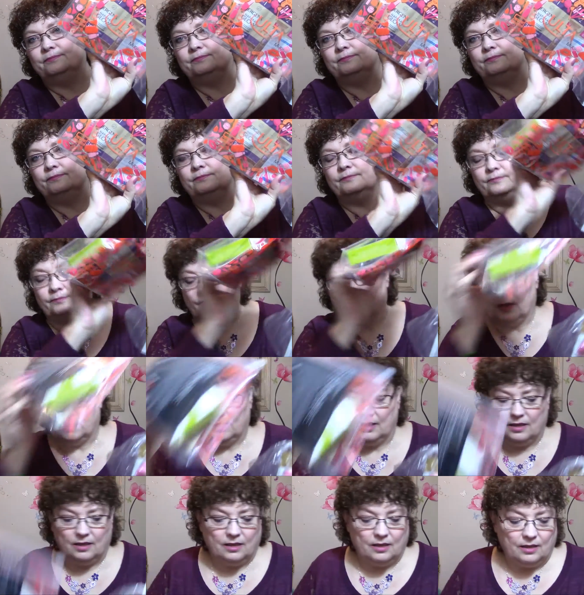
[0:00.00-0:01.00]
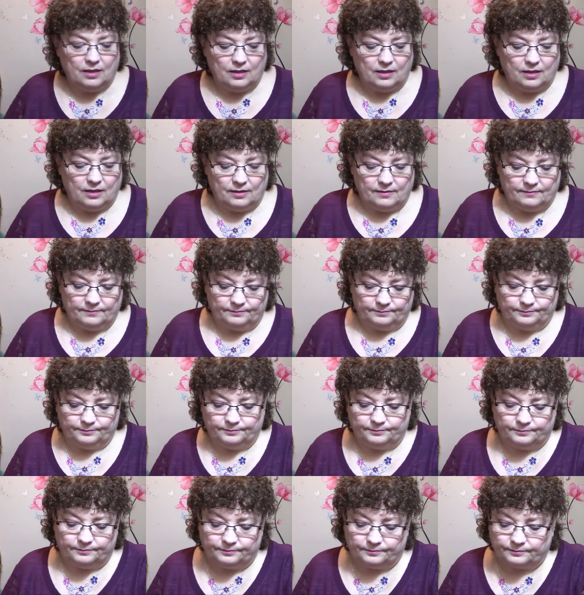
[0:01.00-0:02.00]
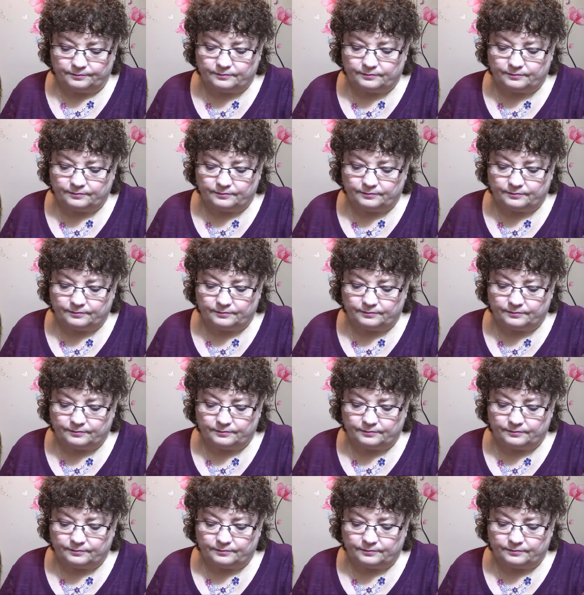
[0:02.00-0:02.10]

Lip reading: Nobody speaks.